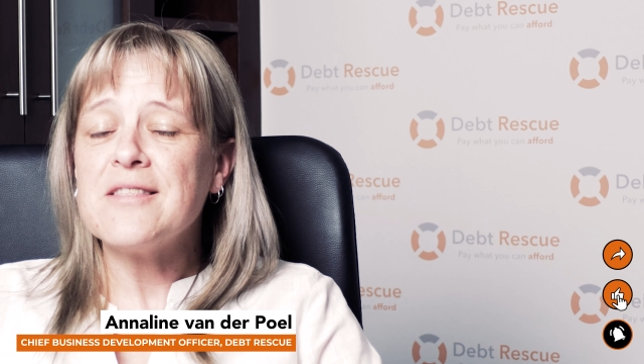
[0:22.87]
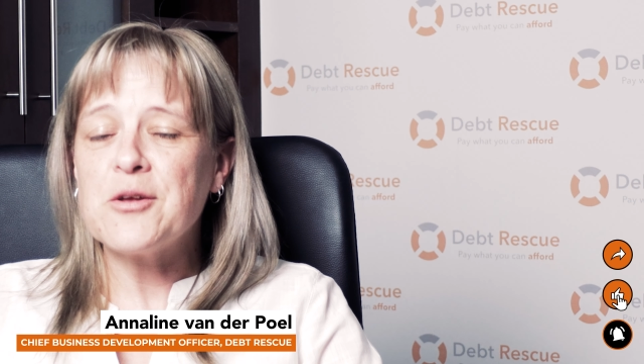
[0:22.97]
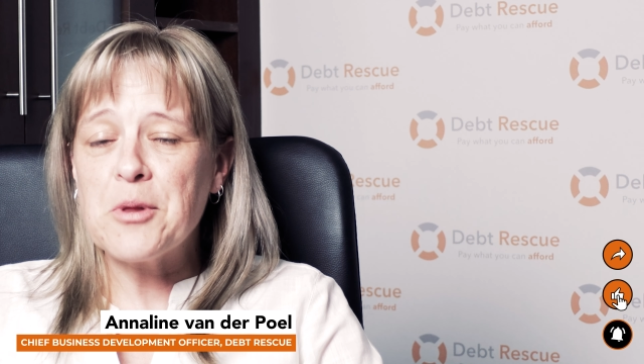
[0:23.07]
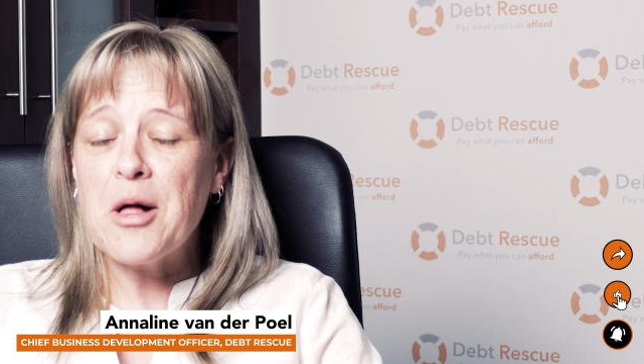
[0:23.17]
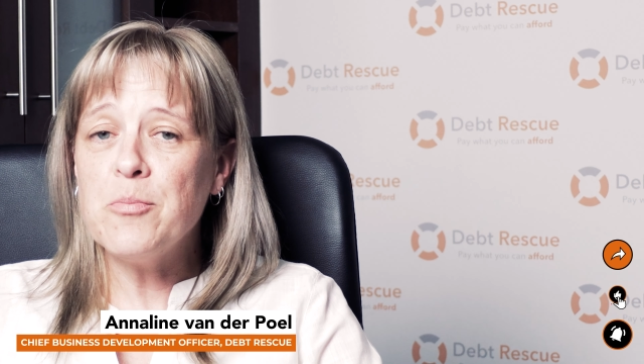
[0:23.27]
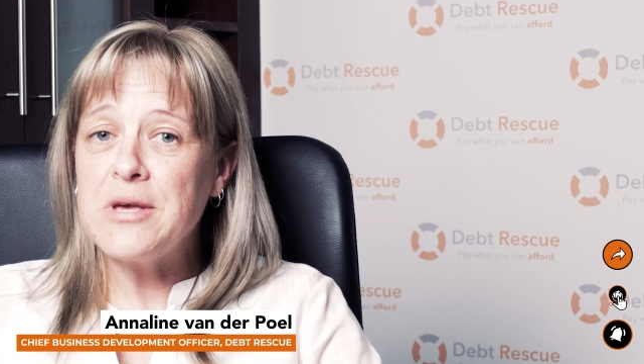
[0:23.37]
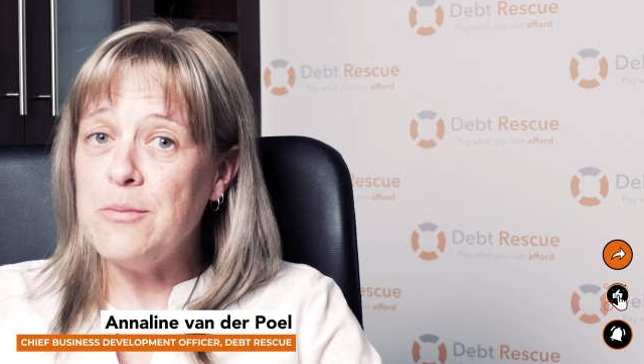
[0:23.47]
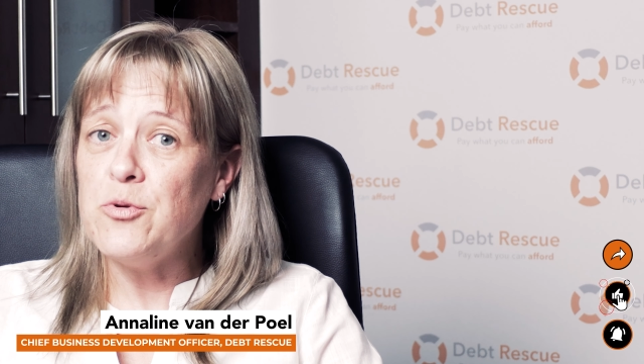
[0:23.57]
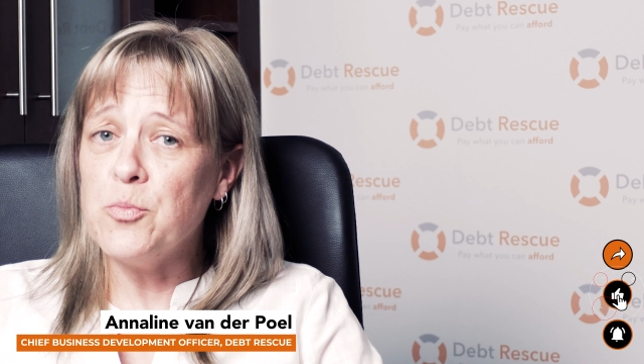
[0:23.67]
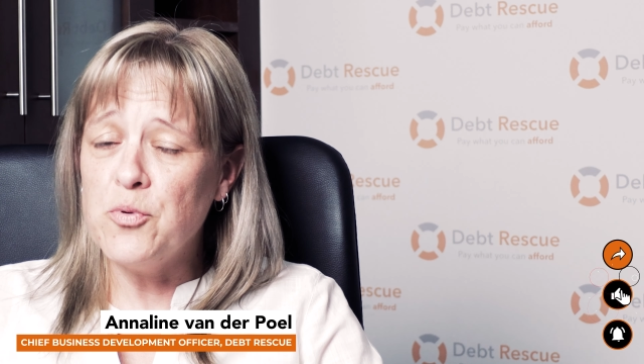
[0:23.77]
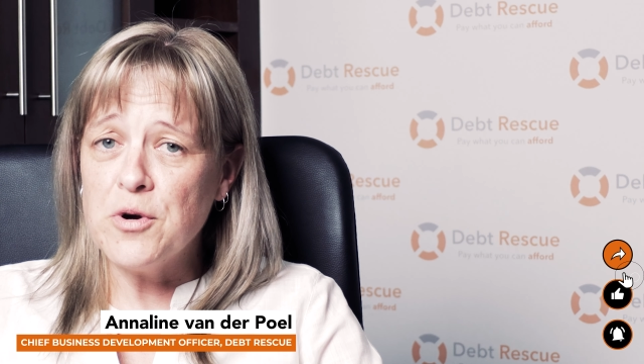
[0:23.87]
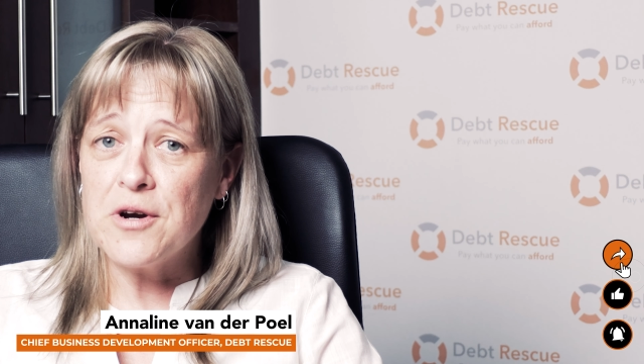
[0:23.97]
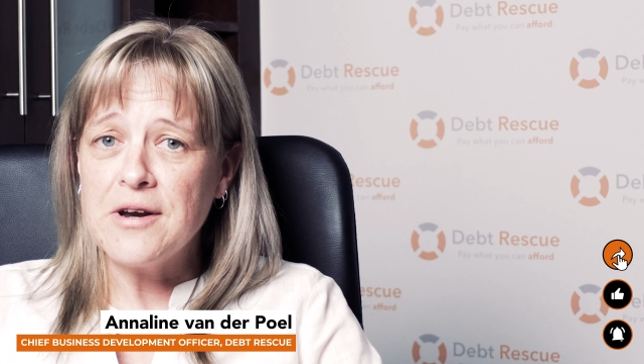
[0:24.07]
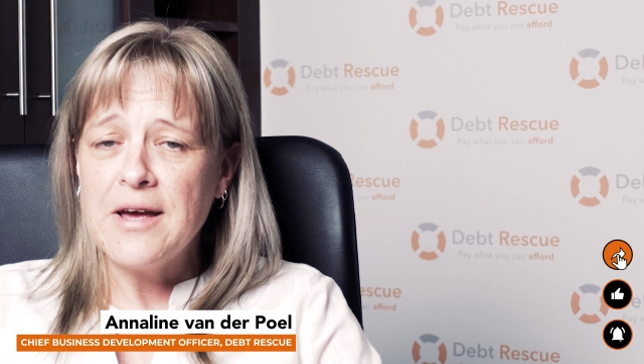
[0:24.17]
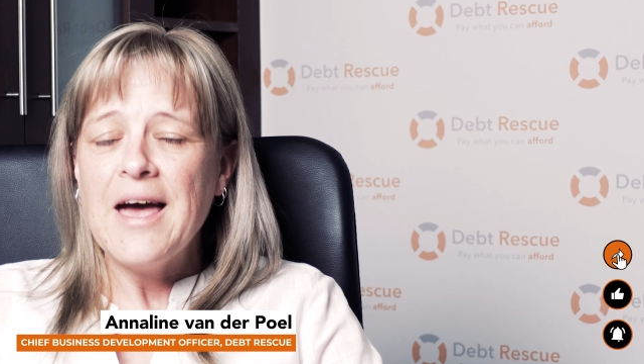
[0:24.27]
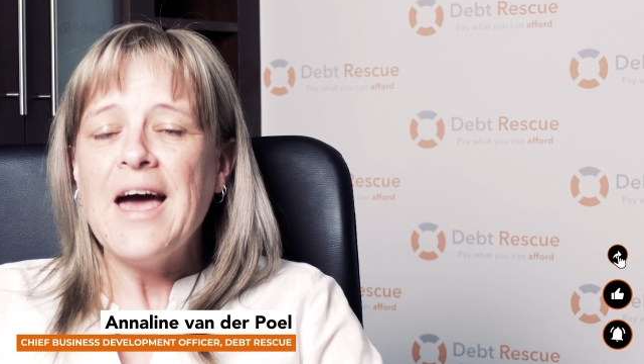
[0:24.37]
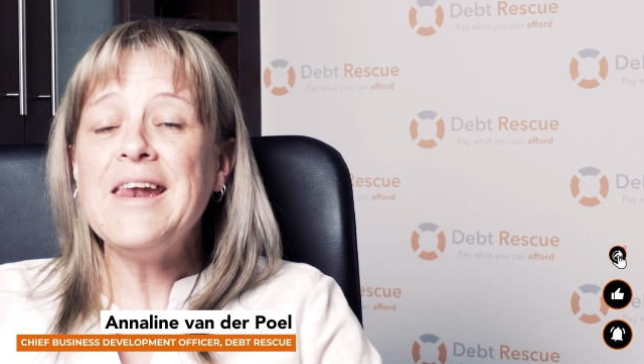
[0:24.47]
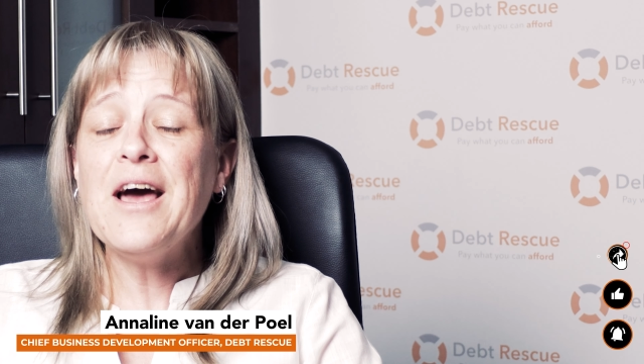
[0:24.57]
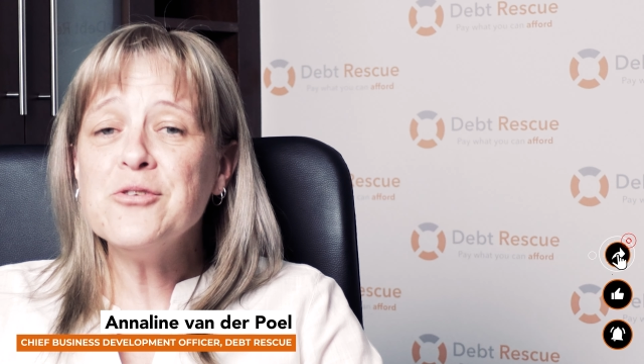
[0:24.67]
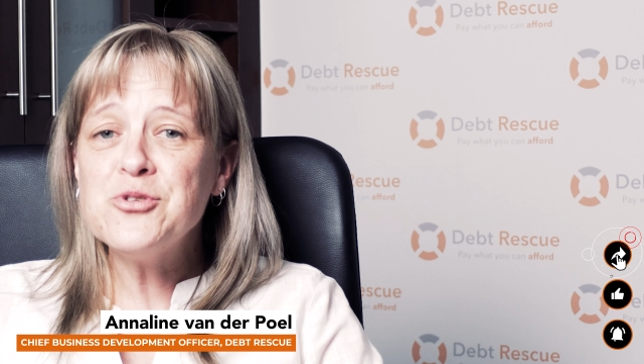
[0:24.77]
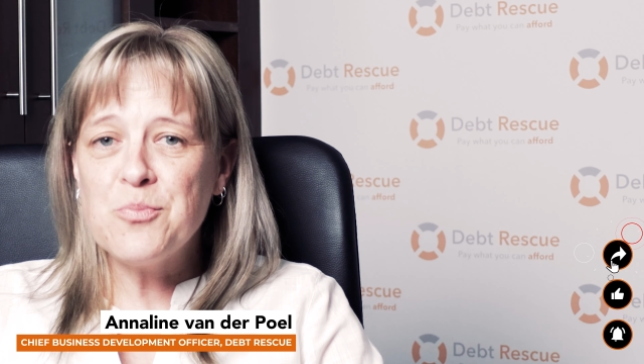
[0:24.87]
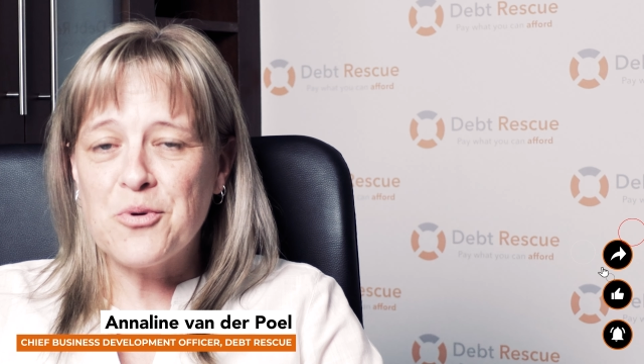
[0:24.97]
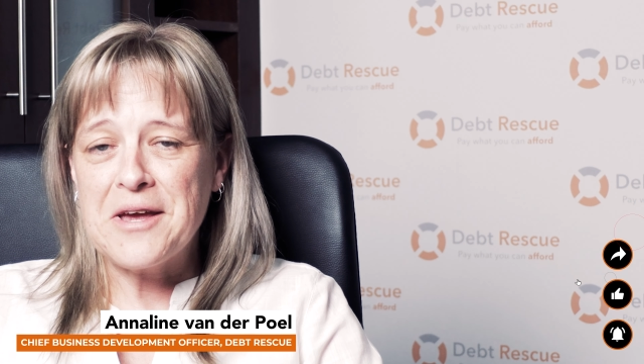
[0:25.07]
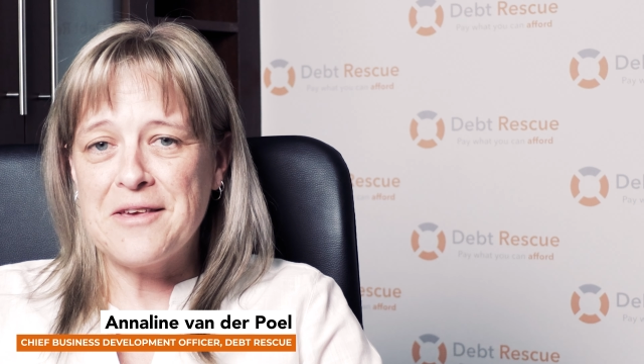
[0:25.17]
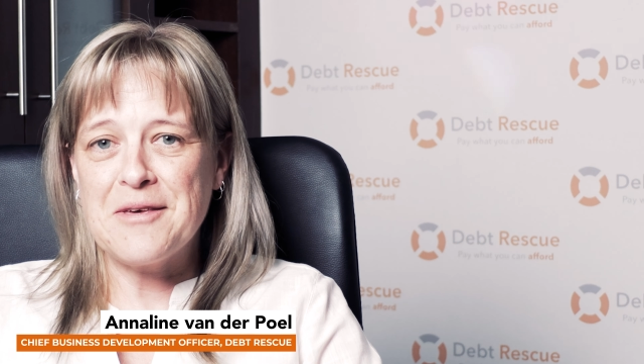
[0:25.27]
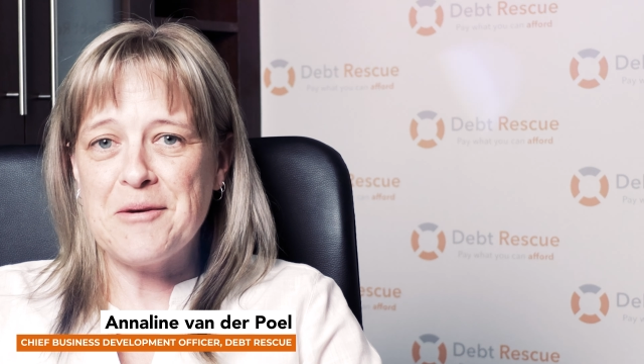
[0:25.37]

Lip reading: that will help keep you poor and how to break